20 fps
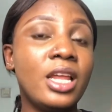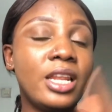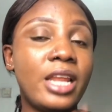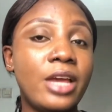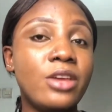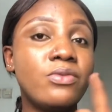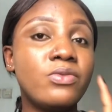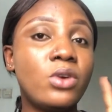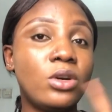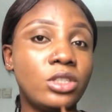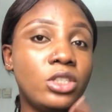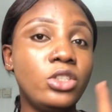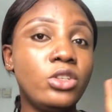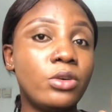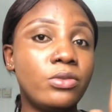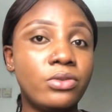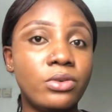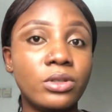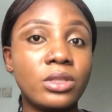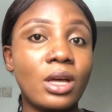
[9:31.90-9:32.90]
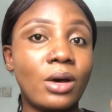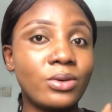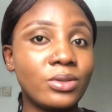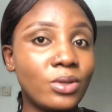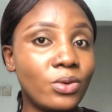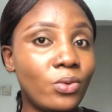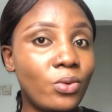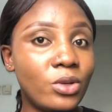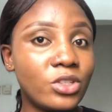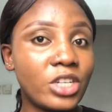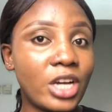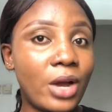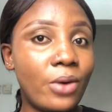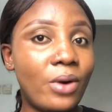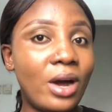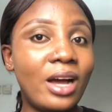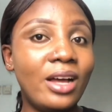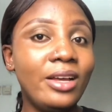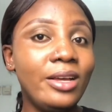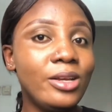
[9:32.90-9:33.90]
that you've gotten your 4,000 watch
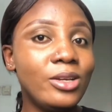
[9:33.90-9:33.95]
hour.